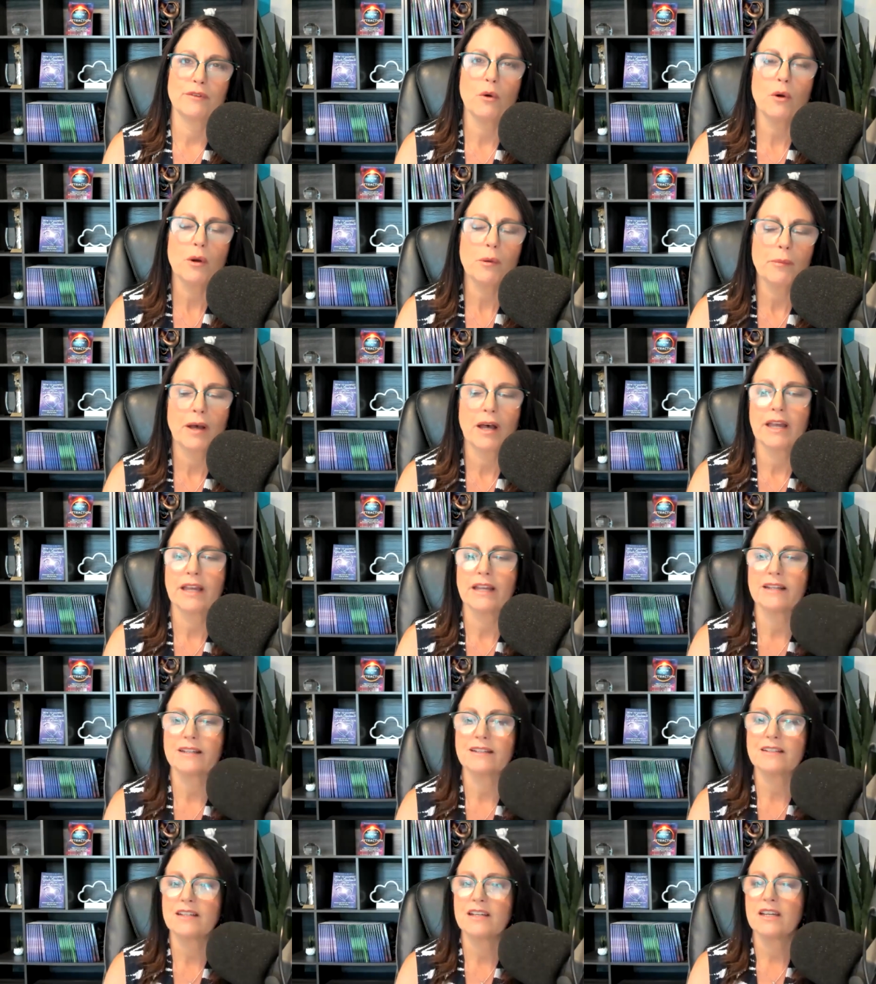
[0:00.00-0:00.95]
your
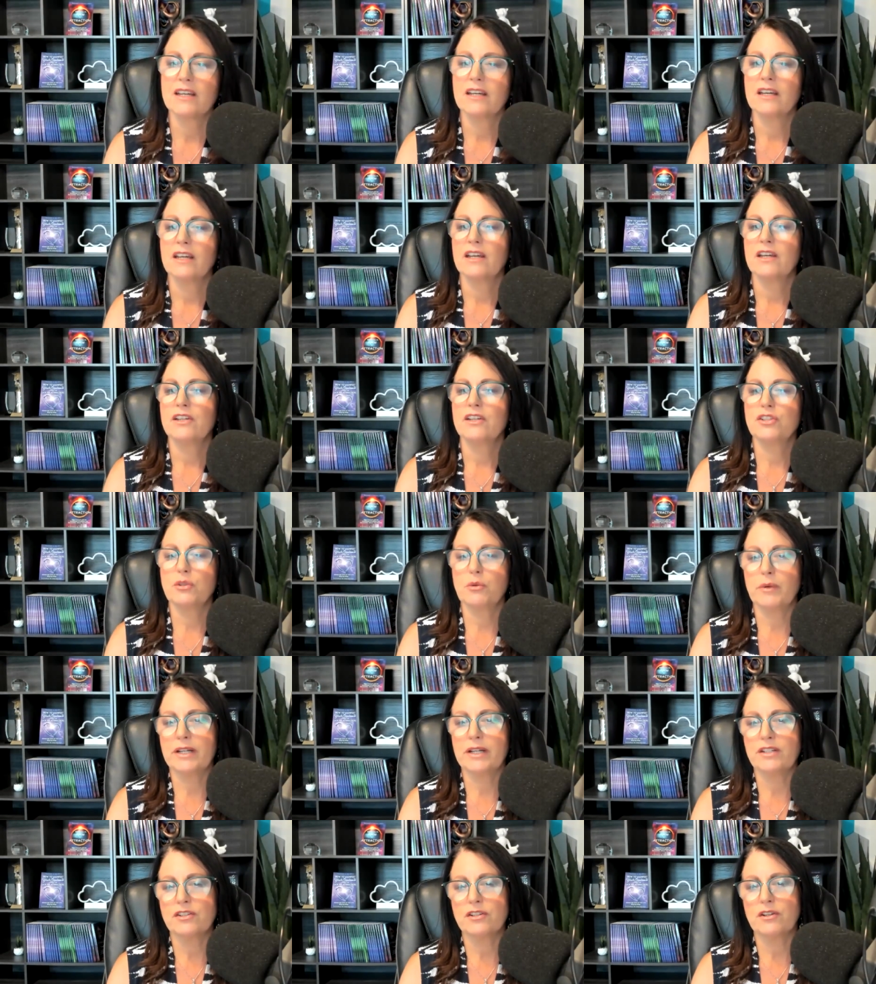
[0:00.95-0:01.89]
mind to
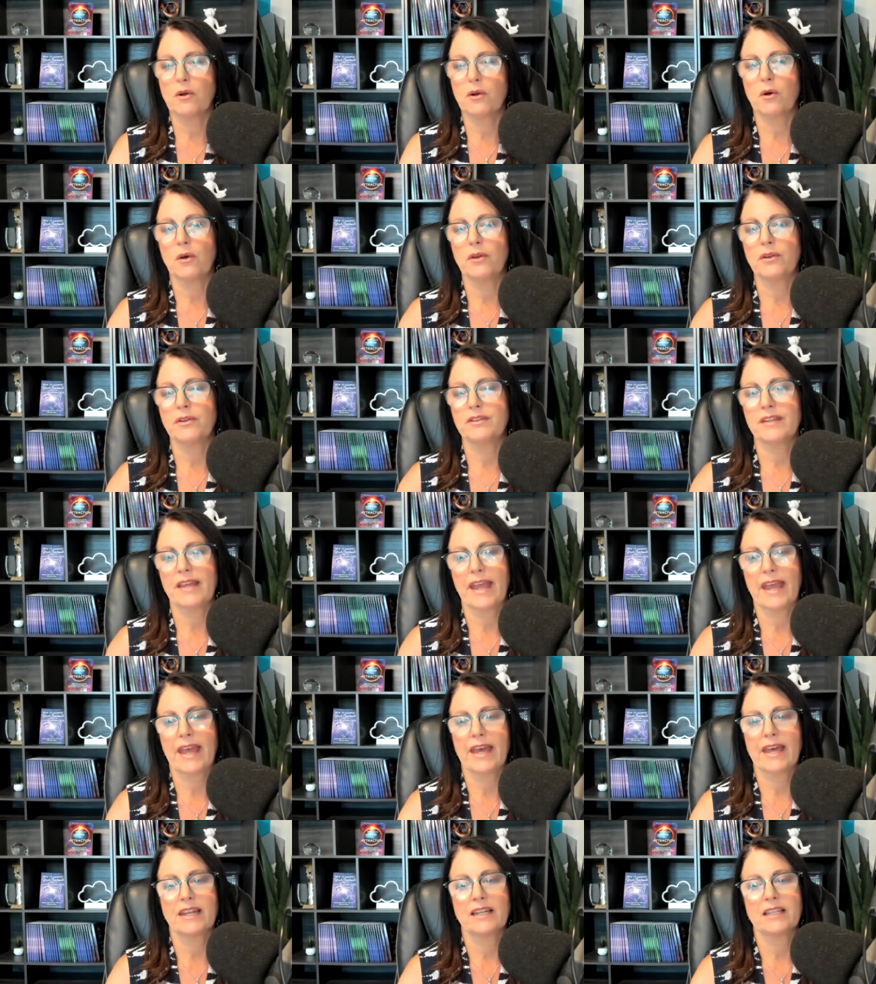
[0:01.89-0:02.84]
reach your goals
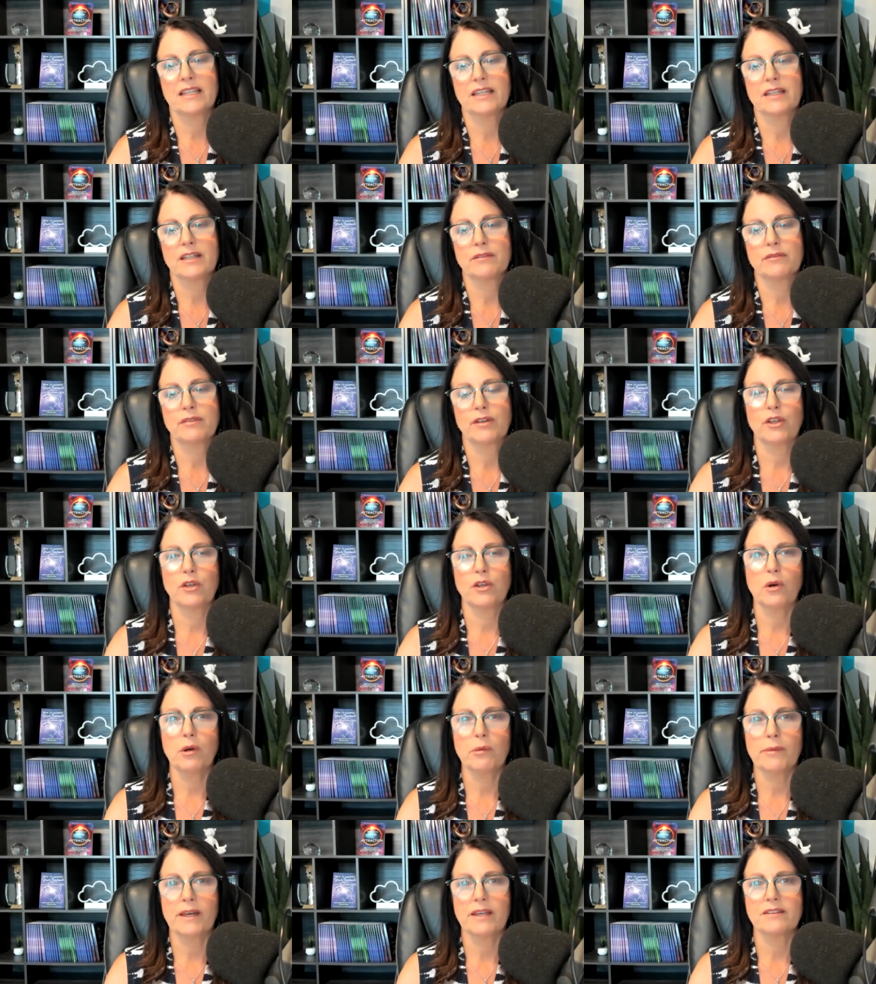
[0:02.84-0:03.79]
and live
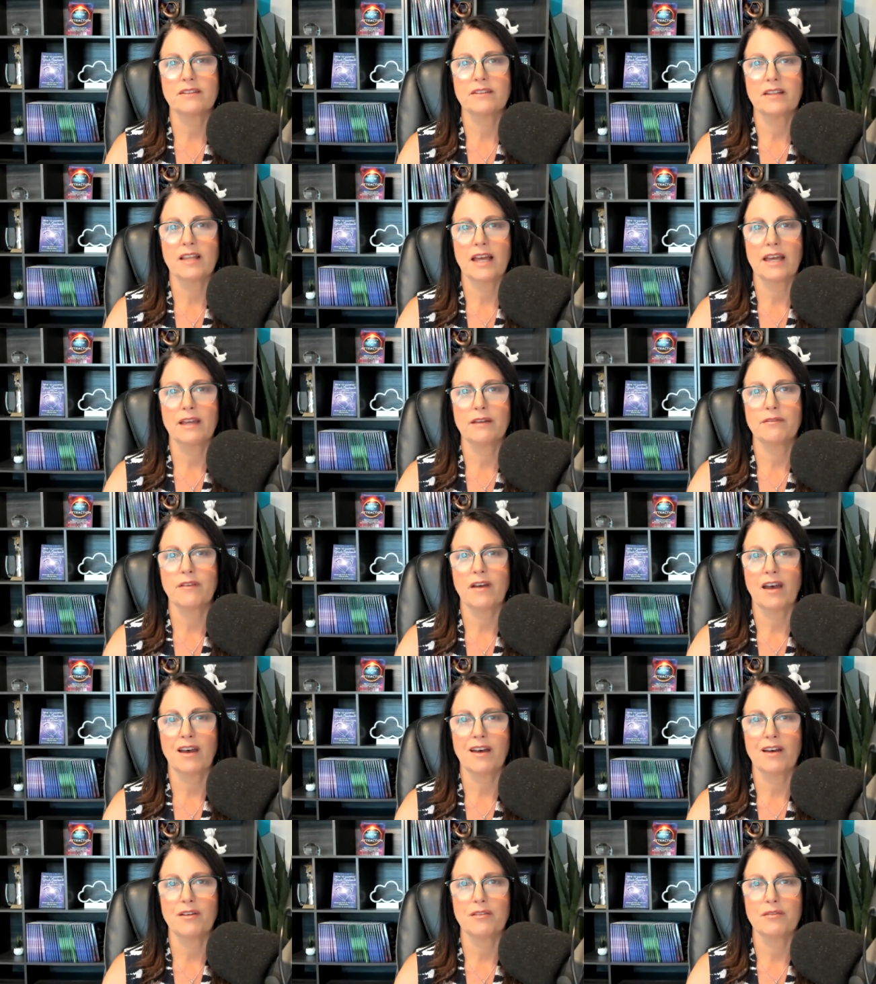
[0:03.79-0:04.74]
your best life
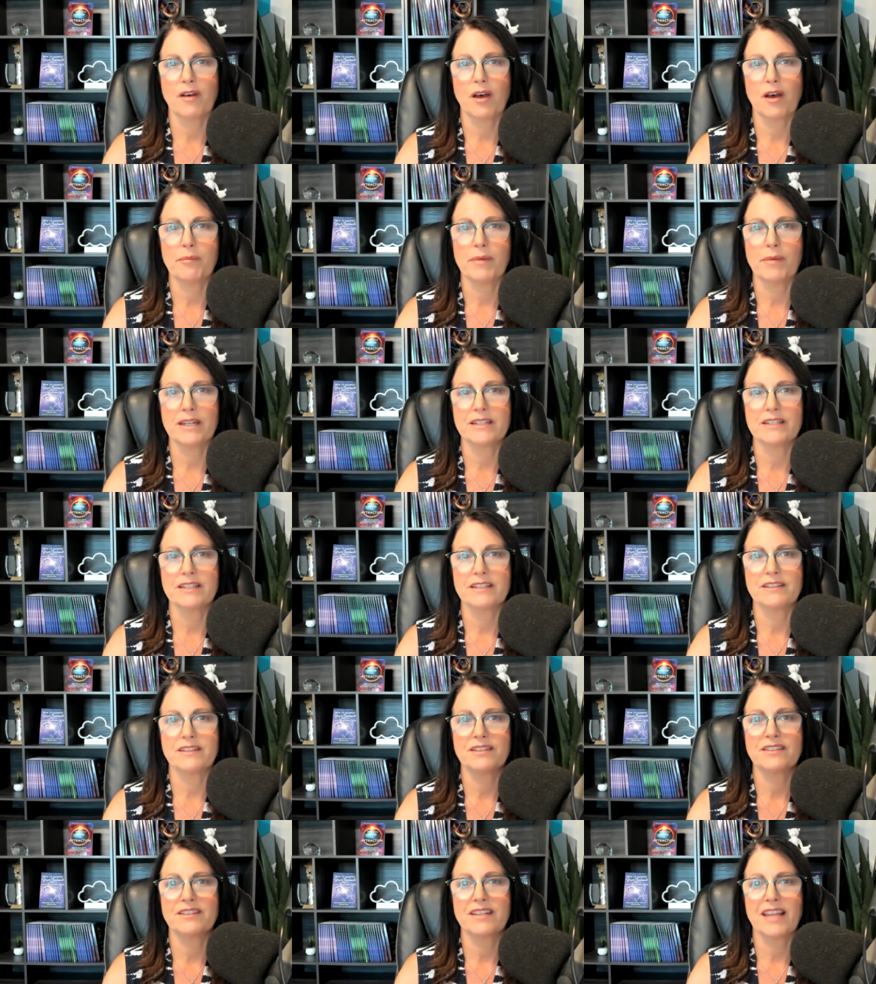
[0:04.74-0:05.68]
of
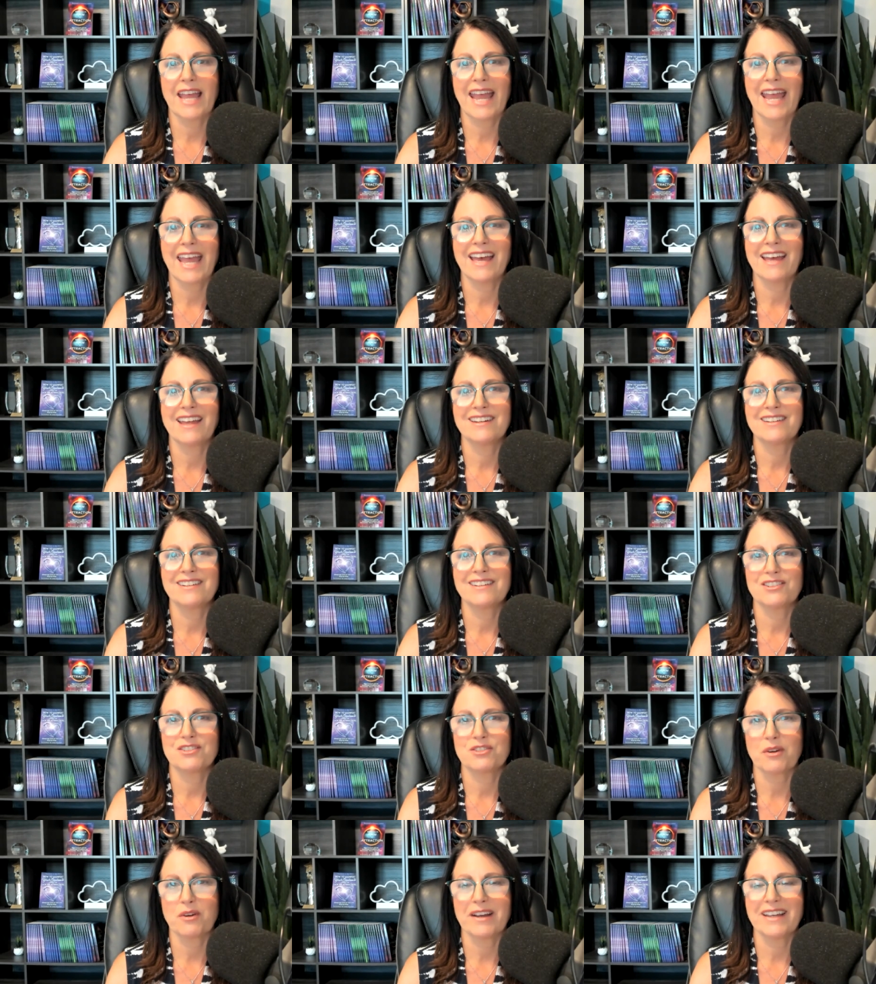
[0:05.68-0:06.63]
abundance and
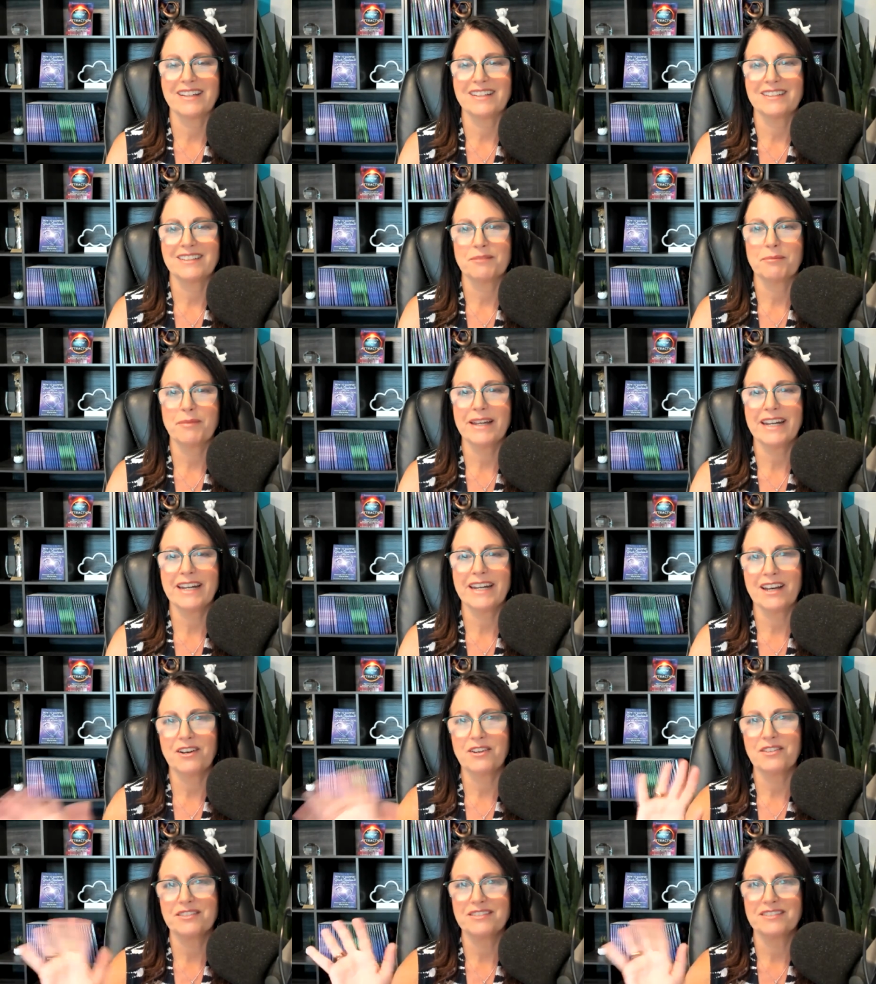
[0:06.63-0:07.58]
joy. Bye
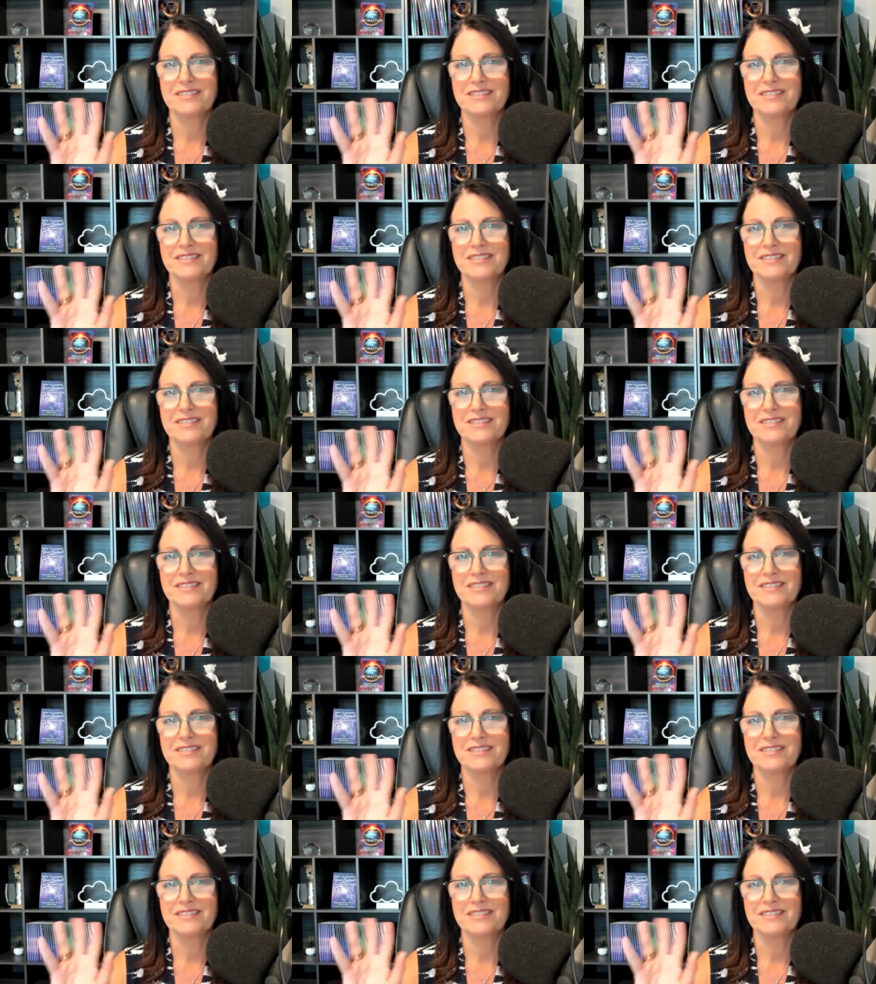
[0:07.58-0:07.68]
now.